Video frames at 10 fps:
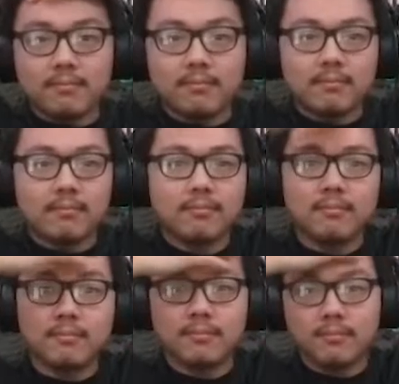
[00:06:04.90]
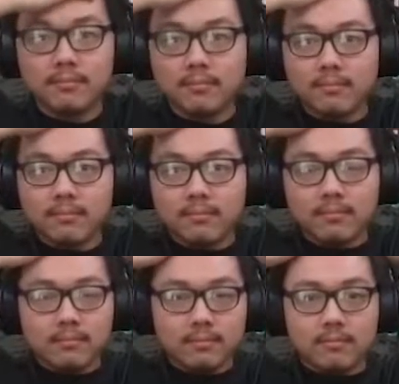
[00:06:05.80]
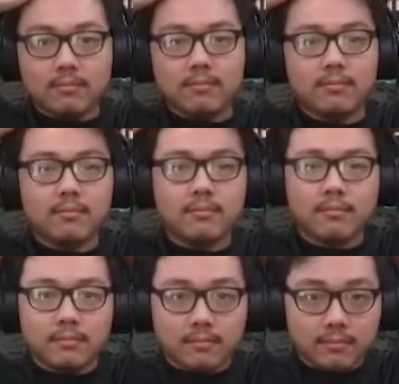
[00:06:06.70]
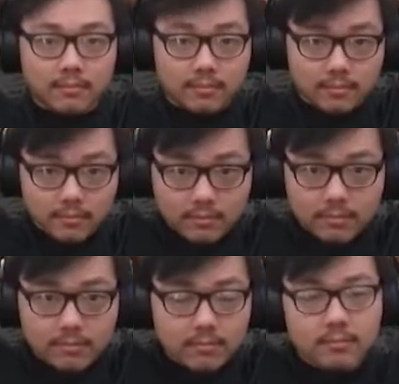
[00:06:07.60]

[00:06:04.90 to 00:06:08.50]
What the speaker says: (not speaking)